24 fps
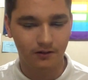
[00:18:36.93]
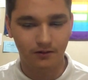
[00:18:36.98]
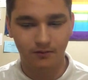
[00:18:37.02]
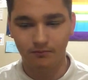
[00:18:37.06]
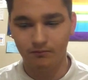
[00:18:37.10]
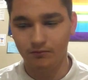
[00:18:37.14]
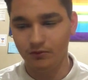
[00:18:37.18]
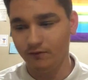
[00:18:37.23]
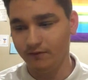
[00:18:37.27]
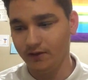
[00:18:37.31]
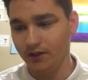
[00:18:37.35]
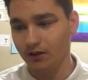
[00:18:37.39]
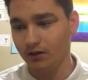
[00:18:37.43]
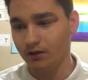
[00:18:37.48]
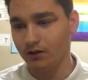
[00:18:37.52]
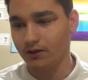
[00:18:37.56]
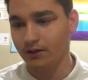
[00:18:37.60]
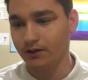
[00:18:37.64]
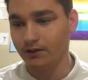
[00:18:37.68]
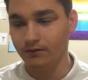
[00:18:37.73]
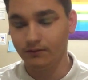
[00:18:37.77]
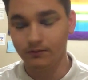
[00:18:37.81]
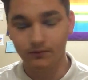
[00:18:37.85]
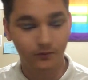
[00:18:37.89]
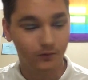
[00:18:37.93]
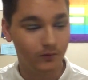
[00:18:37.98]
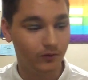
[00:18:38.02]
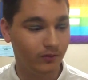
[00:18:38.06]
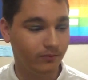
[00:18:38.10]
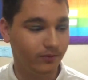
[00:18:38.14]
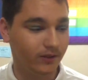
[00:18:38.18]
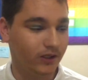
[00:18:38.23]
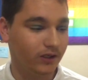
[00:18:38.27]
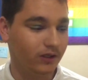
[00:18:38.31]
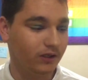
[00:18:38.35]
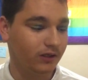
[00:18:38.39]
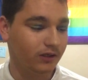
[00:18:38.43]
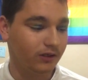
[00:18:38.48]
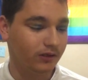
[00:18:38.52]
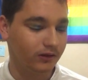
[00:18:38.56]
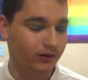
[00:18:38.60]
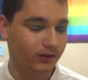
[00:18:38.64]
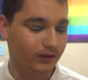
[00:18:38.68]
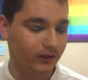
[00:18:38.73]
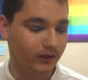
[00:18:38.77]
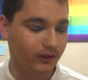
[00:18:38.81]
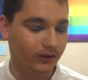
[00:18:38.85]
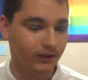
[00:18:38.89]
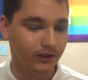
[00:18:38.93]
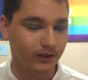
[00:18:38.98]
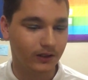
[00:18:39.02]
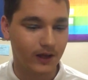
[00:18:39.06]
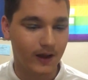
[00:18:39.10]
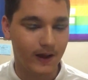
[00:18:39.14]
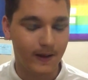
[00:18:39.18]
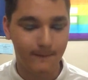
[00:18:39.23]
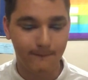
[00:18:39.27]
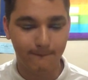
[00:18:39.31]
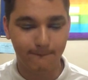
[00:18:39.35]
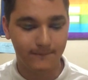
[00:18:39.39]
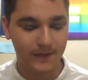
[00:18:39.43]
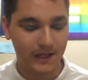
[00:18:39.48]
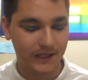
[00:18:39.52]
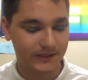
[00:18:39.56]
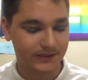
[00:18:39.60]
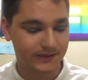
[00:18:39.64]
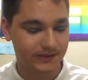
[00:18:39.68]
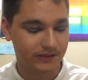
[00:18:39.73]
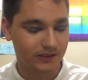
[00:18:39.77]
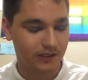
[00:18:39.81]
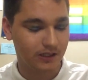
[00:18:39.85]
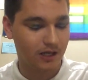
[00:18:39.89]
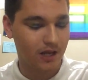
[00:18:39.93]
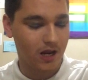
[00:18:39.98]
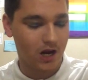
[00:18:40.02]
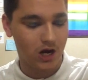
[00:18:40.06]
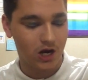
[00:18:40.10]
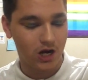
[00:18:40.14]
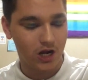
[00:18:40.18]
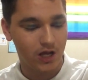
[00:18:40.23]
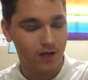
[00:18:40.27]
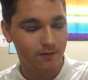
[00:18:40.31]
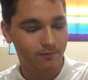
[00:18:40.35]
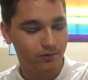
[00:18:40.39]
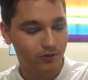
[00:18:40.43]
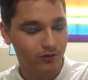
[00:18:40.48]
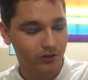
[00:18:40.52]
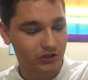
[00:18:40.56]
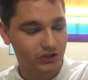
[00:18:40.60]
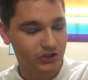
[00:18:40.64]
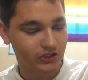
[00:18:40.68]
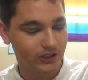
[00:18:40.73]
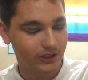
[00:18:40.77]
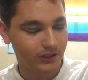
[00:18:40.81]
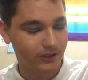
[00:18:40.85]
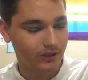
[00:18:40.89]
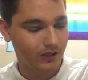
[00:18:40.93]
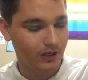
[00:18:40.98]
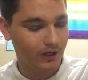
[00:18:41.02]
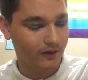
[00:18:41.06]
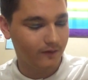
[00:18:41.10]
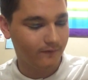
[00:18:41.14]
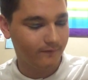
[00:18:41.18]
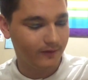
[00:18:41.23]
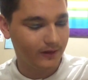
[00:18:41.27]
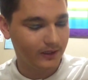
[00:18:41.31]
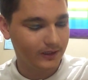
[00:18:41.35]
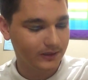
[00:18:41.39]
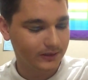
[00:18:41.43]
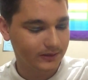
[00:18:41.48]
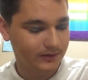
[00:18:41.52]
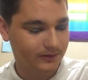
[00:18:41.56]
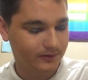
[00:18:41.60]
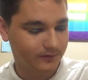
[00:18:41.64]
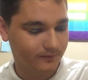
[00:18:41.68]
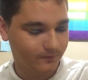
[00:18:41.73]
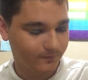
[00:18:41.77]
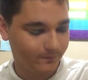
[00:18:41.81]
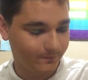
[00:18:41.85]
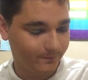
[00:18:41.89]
moving on will be the mascara portion of this.